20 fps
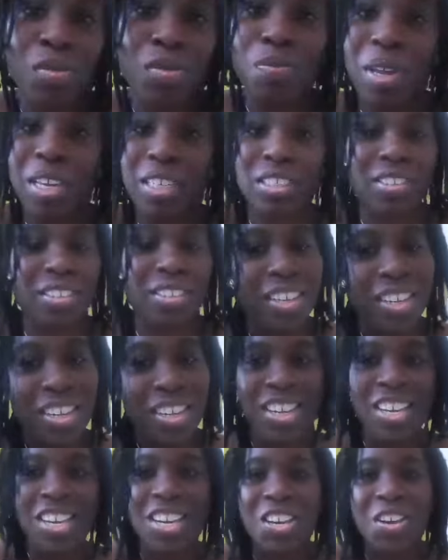
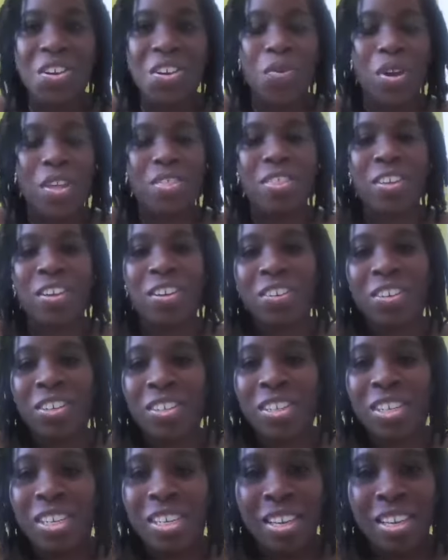especially when
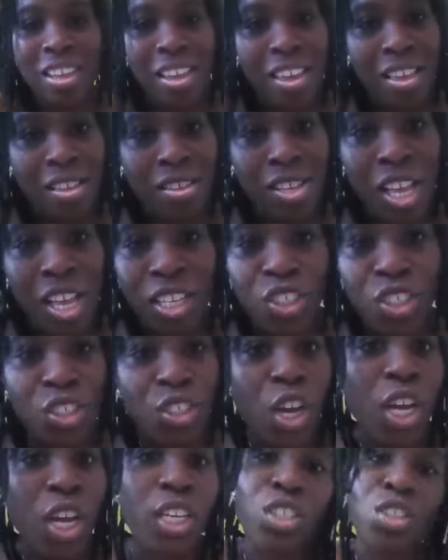they're as
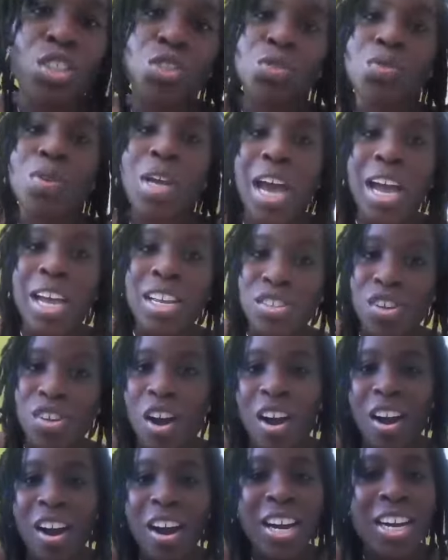young as you guys
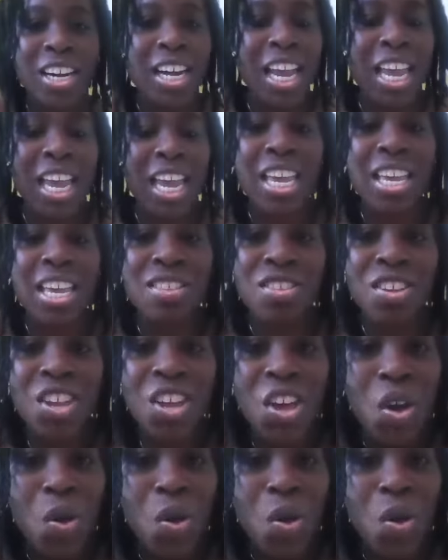are and